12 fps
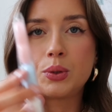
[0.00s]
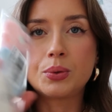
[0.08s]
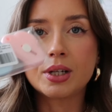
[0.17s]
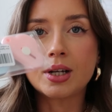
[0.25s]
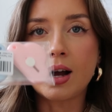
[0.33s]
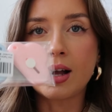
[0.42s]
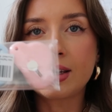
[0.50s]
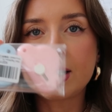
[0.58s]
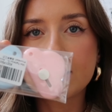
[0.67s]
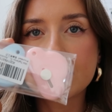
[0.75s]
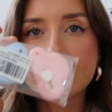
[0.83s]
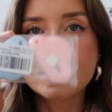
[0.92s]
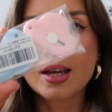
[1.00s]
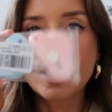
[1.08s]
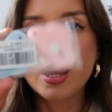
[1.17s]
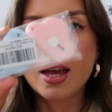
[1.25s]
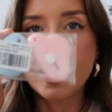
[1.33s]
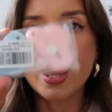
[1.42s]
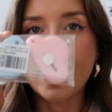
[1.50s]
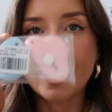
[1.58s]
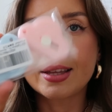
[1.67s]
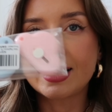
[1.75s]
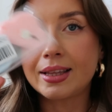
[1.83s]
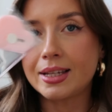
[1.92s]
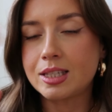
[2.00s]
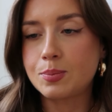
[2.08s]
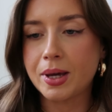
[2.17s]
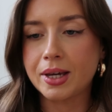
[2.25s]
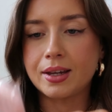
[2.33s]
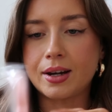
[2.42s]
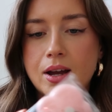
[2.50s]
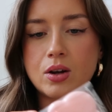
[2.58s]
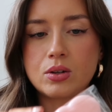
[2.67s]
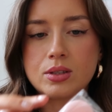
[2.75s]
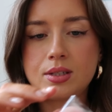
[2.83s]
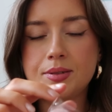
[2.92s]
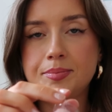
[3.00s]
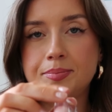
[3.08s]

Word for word: three colors and let's pack it out.